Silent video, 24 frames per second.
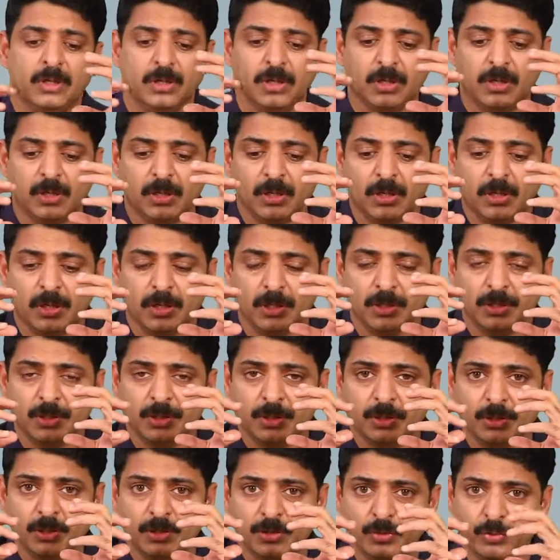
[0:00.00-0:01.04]
You
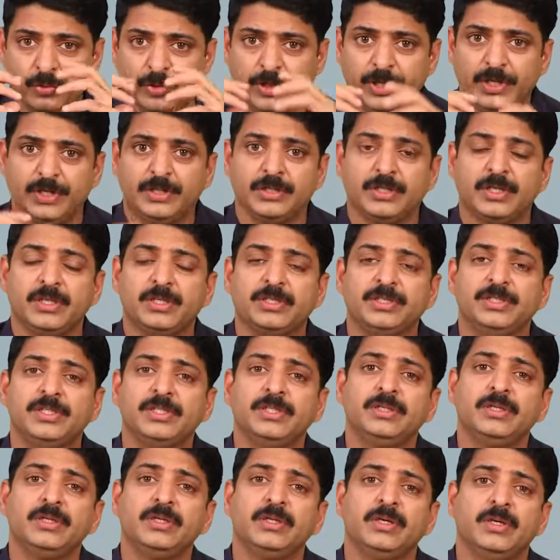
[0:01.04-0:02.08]
need
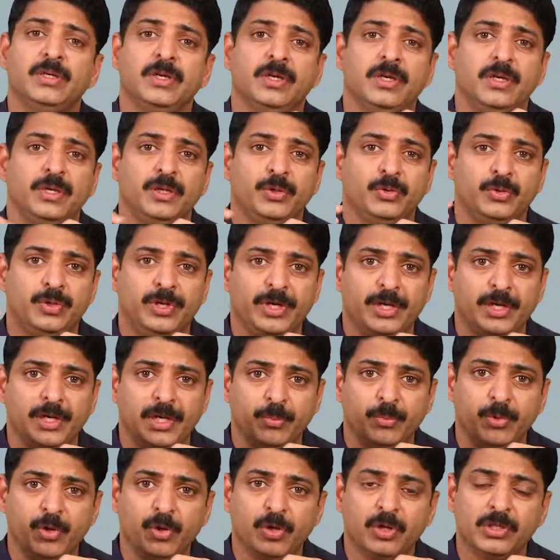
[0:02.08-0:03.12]
surgeon, you need
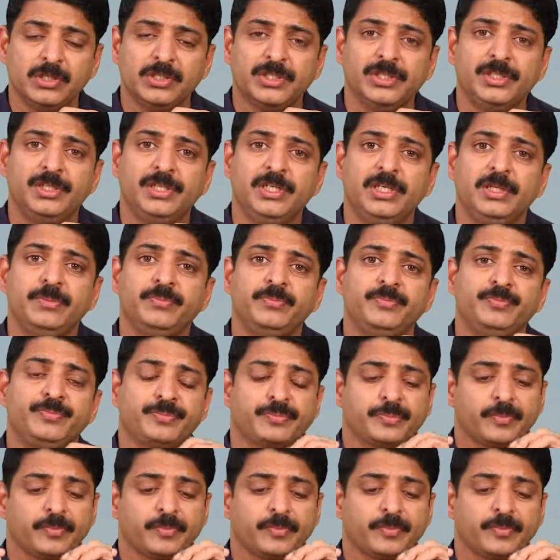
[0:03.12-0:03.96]
embryology team,